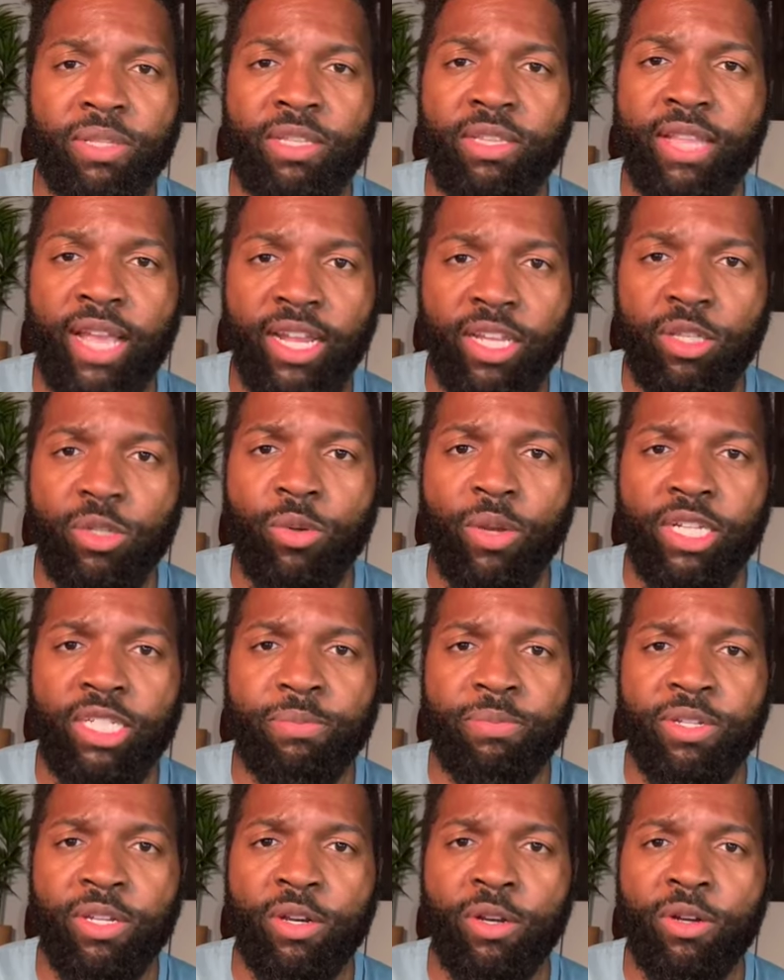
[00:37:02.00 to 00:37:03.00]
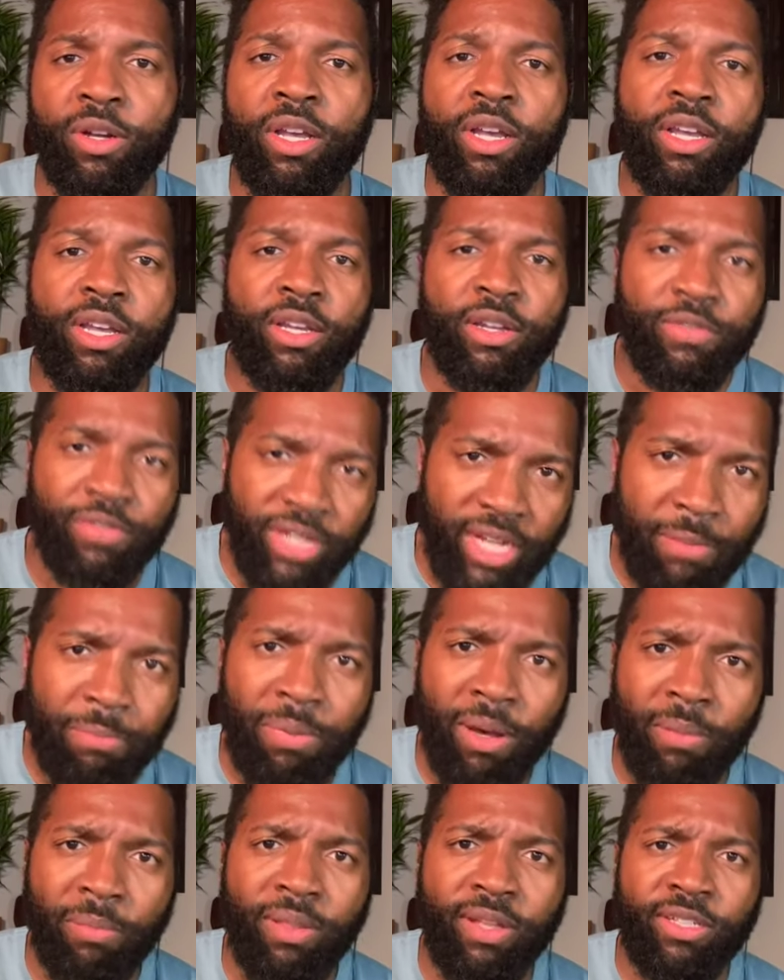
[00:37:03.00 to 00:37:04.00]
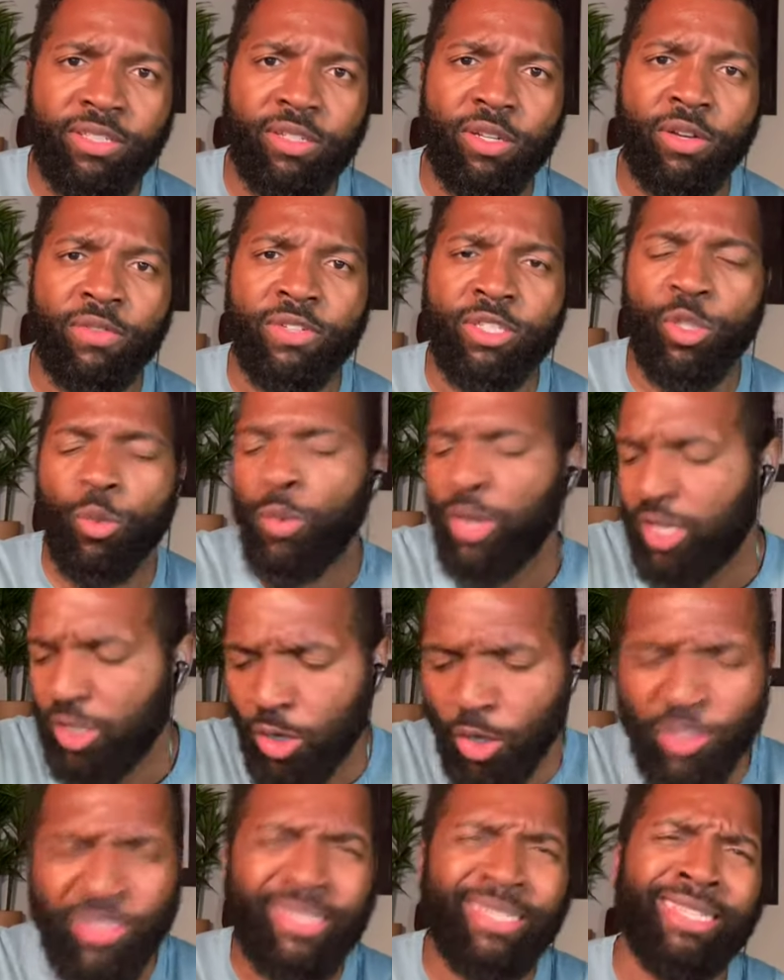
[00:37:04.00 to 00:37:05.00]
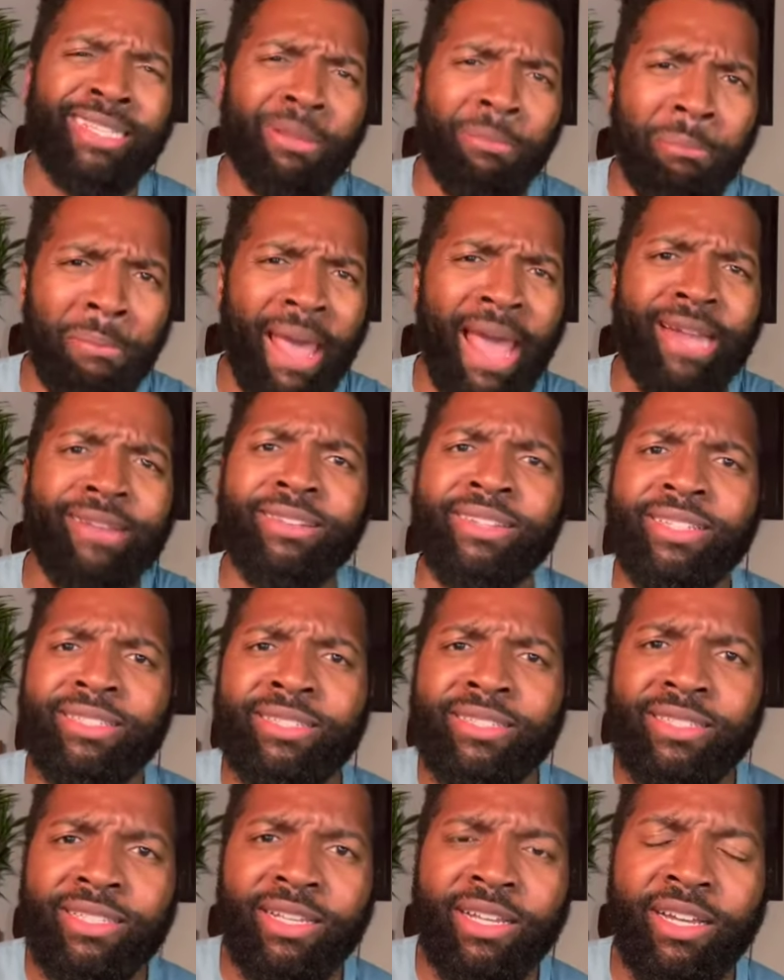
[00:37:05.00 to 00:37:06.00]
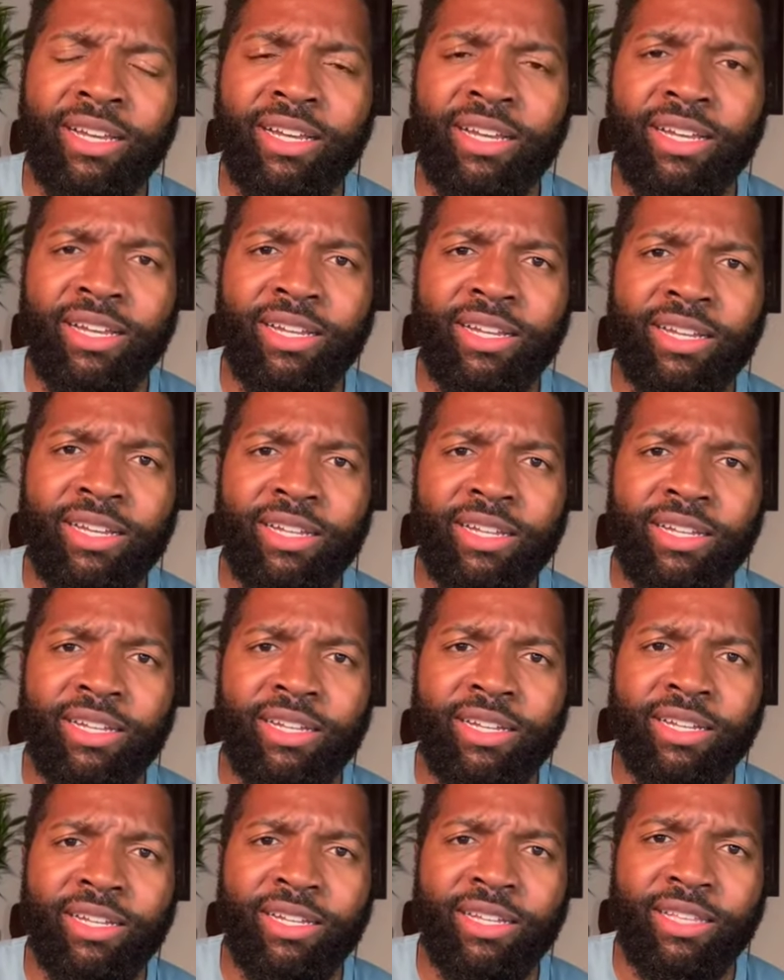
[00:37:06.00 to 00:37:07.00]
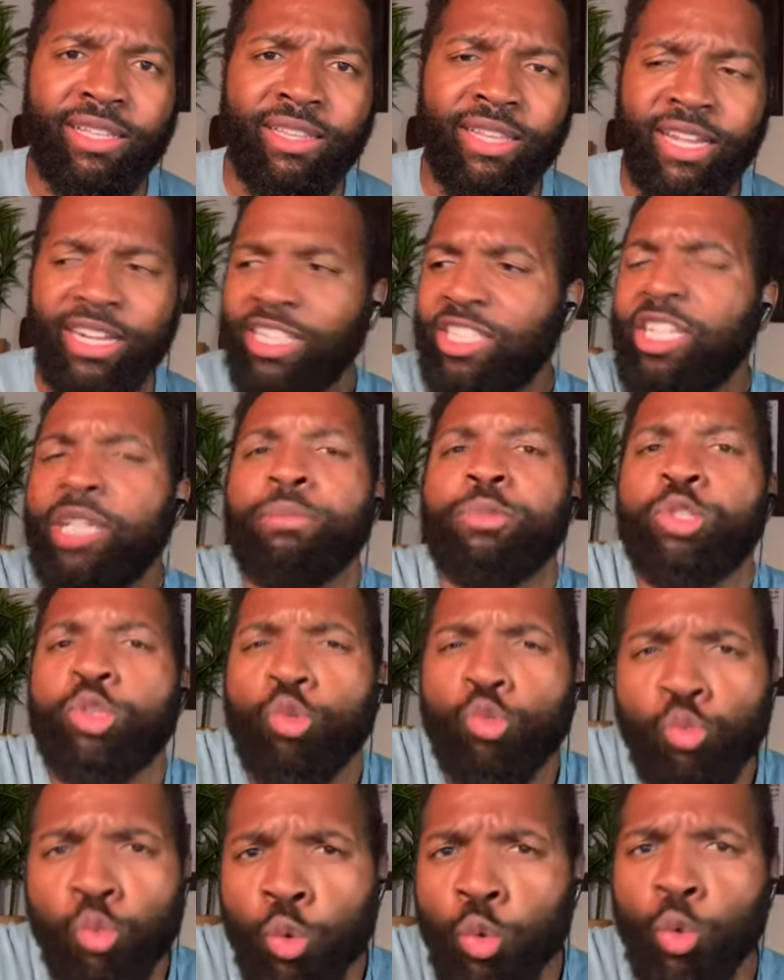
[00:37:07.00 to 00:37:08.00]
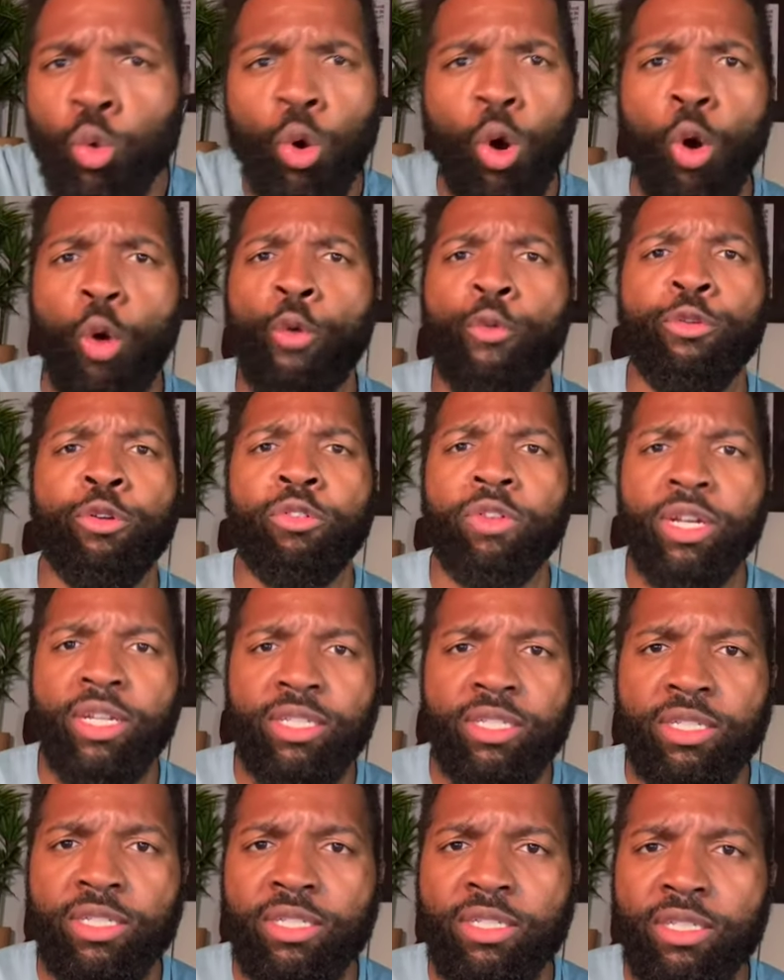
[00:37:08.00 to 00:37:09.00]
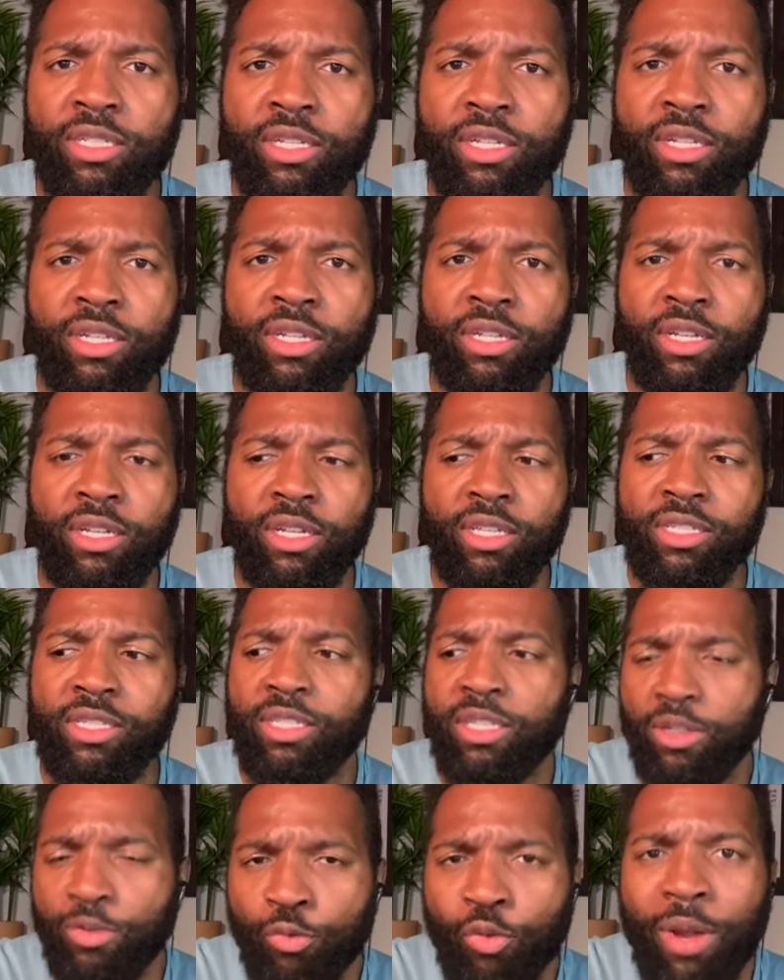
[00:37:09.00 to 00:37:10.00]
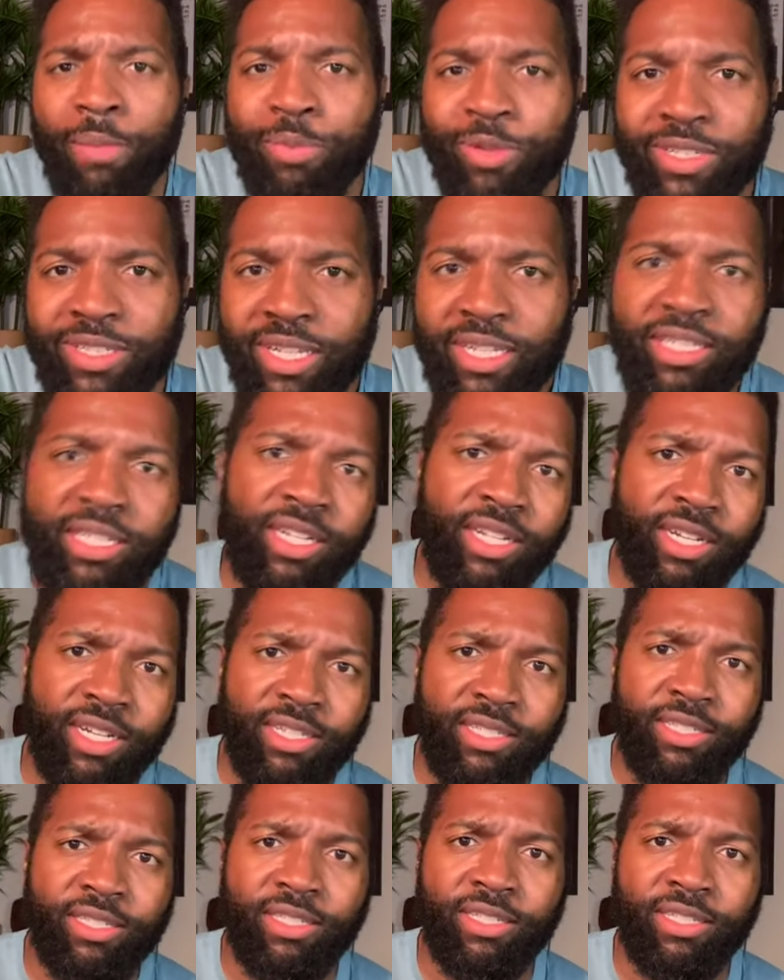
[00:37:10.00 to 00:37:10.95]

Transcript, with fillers: service so we could all see the madness that attempts to rule over us instead of representing us like a mad king.